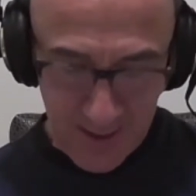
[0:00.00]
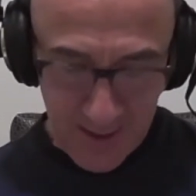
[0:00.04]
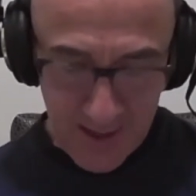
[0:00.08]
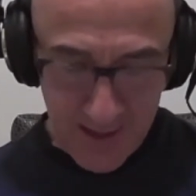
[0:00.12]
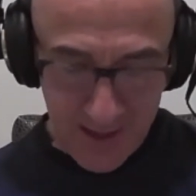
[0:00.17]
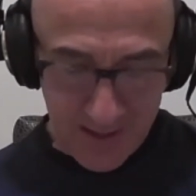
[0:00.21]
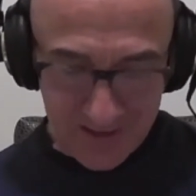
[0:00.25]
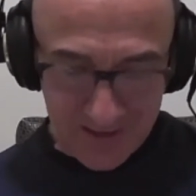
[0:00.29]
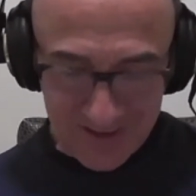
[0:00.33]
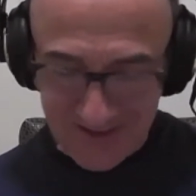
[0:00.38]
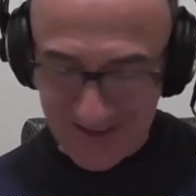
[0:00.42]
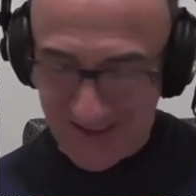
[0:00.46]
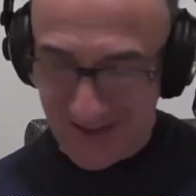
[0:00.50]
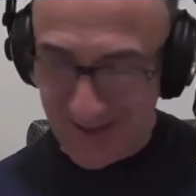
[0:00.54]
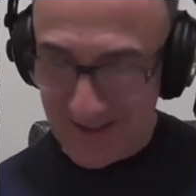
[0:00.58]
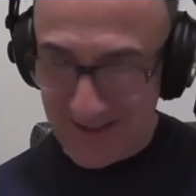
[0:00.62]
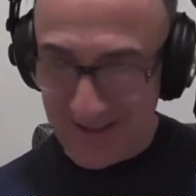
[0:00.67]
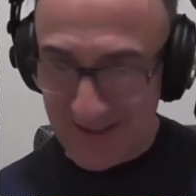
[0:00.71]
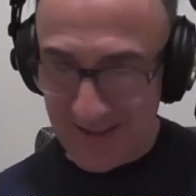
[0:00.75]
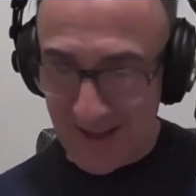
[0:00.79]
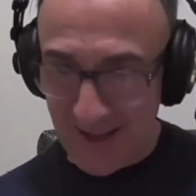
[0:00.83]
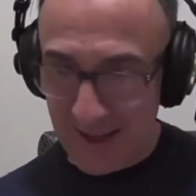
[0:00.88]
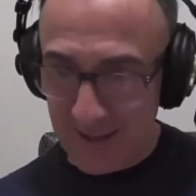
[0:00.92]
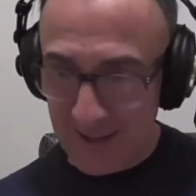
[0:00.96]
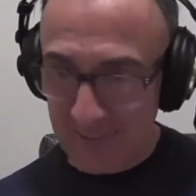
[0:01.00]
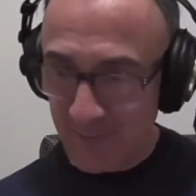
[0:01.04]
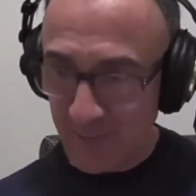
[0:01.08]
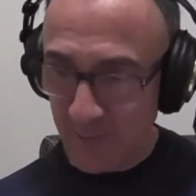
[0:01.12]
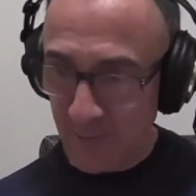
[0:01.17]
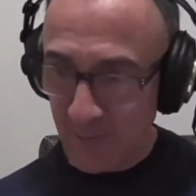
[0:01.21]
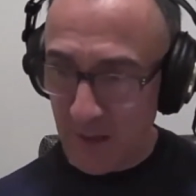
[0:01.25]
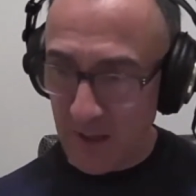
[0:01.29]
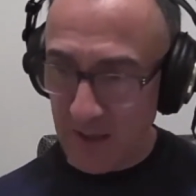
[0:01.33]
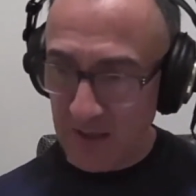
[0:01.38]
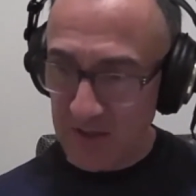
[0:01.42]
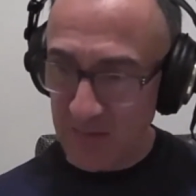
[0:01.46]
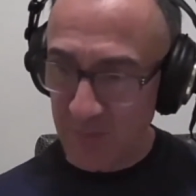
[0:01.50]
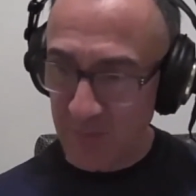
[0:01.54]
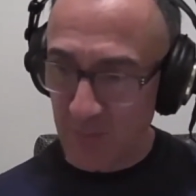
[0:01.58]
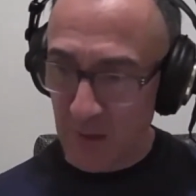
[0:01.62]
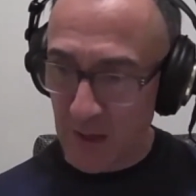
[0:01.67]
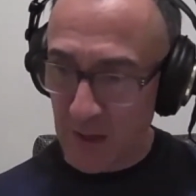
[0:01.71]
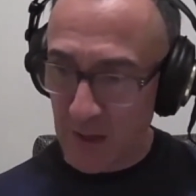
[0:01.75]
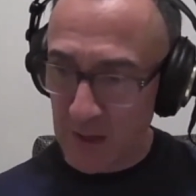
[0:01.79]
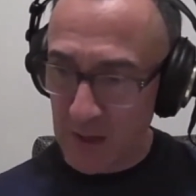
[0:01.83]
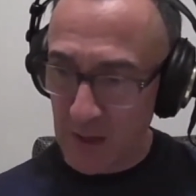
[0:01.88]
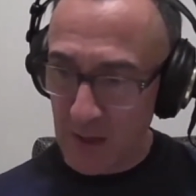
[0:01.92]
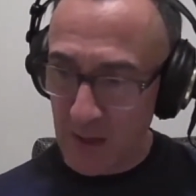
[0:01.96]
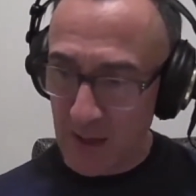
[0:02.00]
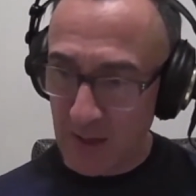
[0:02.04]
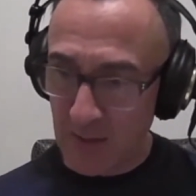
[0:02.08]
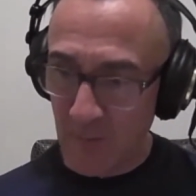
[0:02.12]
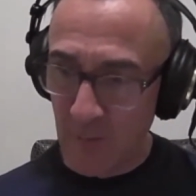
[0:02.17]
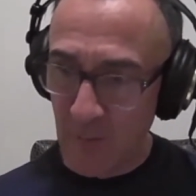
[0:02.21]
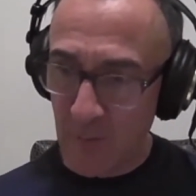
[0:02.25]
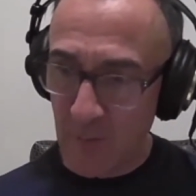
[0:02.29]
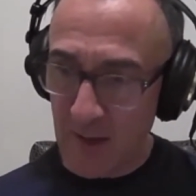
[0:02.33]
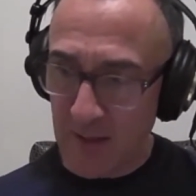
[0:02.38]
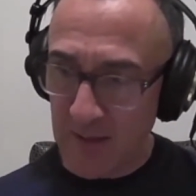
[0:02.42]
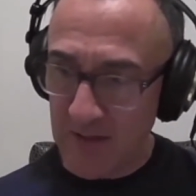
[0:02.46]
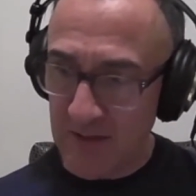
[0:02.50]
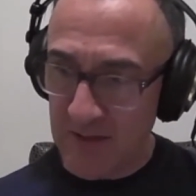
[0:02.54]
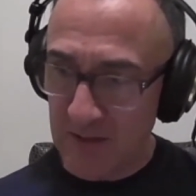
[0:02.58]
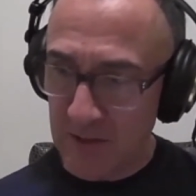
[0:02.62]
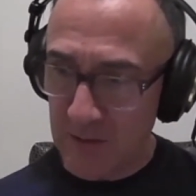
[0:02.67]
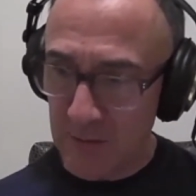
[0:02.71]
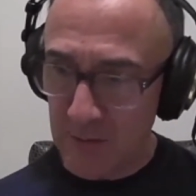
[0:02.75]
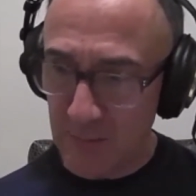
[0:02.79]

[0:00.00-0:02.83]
And since then, it's been a mixed